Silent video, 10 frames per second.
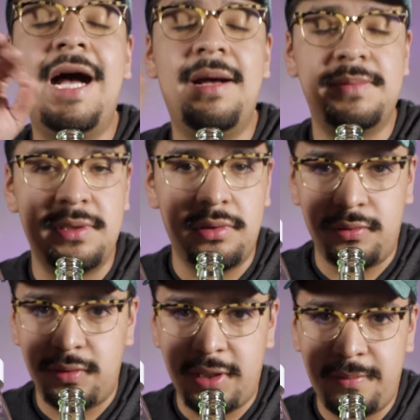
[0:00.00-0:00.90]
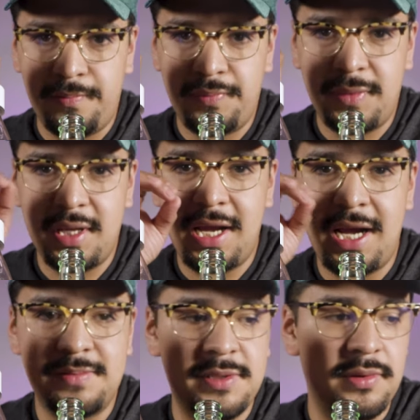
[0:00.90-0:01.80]
Absolutely,
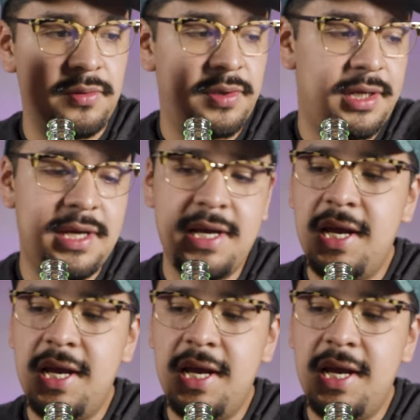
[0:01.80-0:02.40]
absolutely.